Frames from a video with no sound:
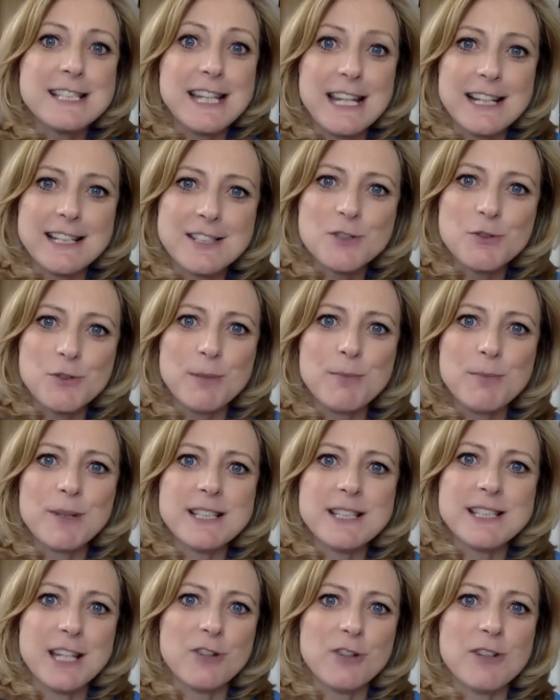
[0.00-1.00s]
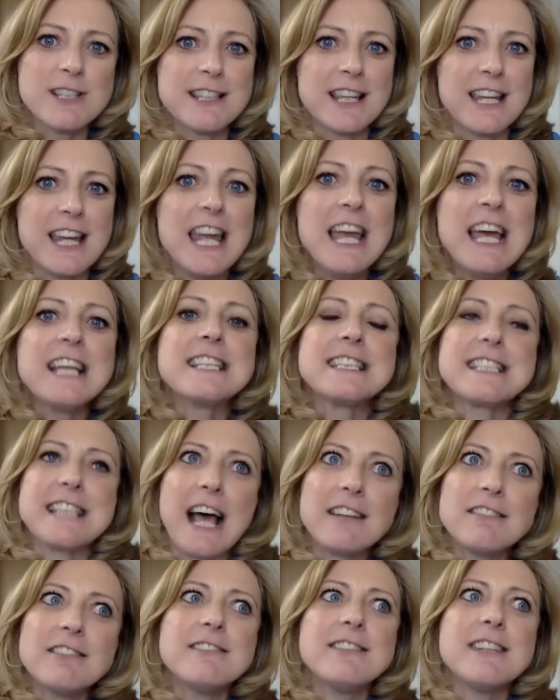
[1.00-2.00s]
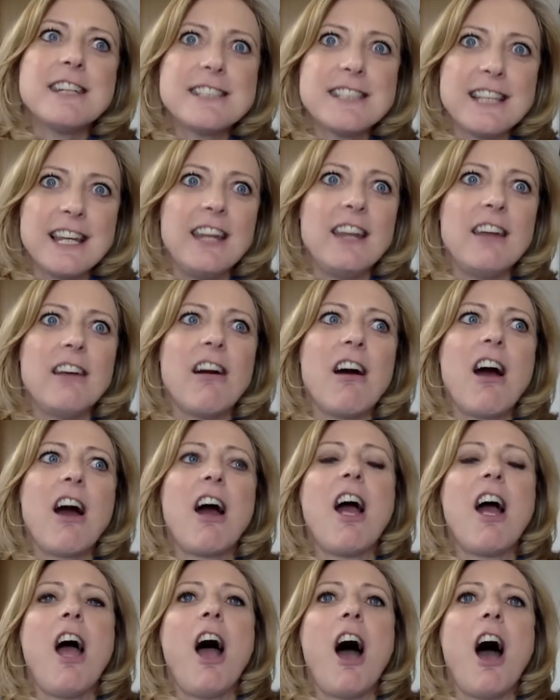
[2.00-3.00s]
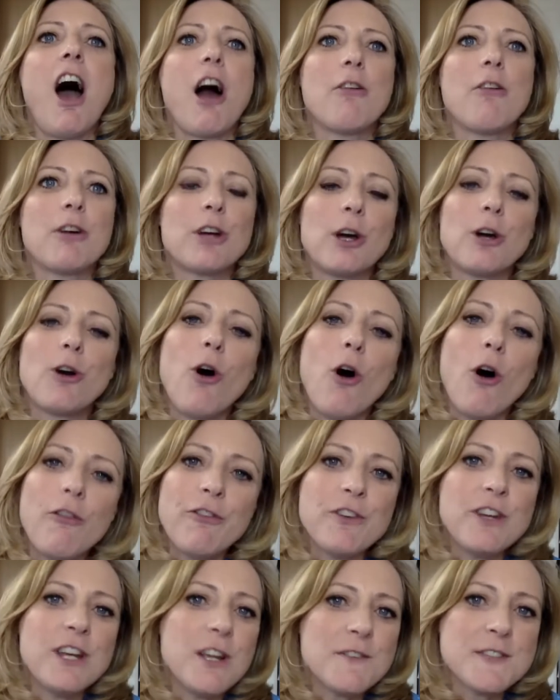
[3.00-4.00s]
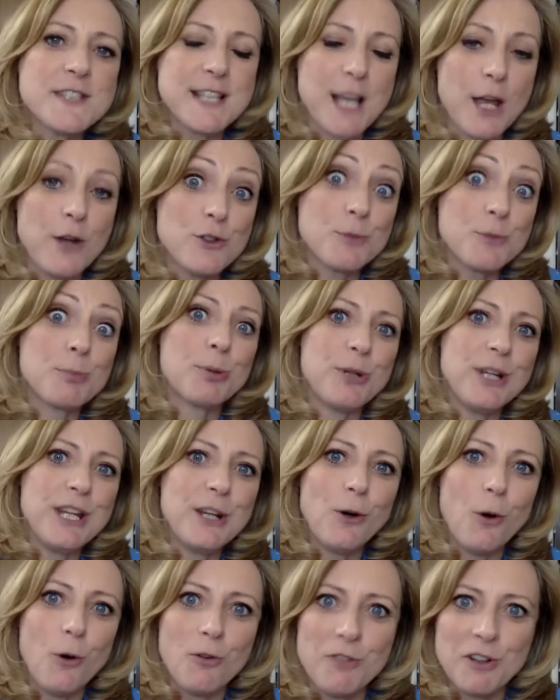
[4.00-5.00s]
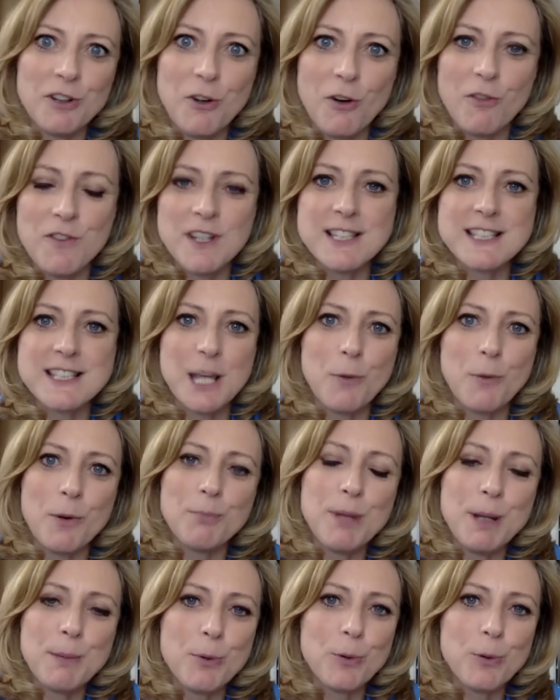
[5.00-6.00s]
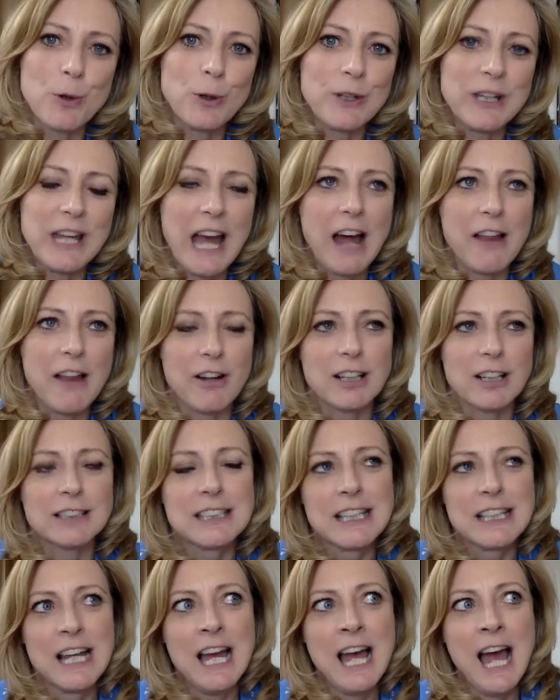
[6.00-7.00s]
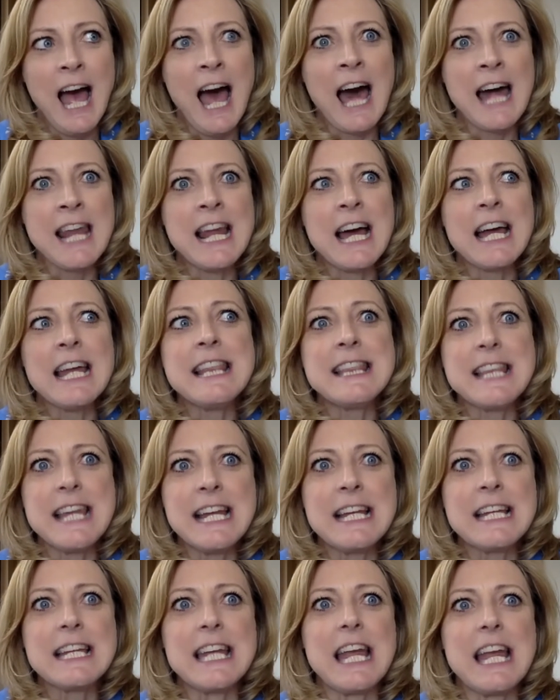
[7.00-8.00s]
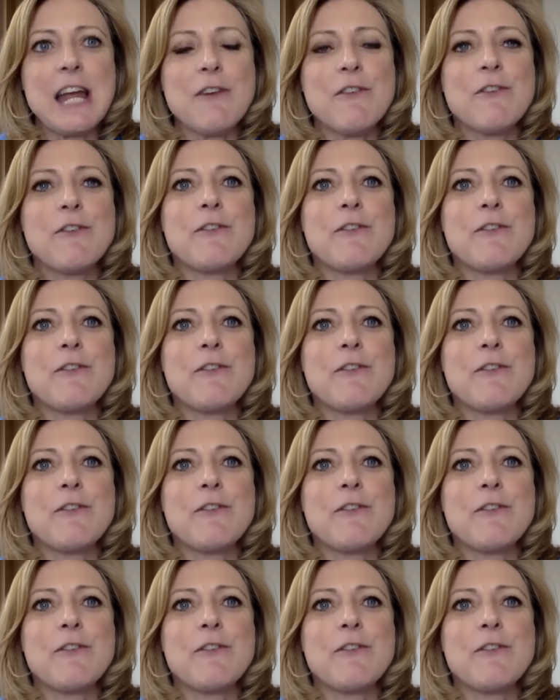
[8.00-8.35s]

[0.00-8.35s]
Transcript: extremely seriously. Saturdays here are a cacophony of sound pre-COVID, obviously, when people could gather. And I think if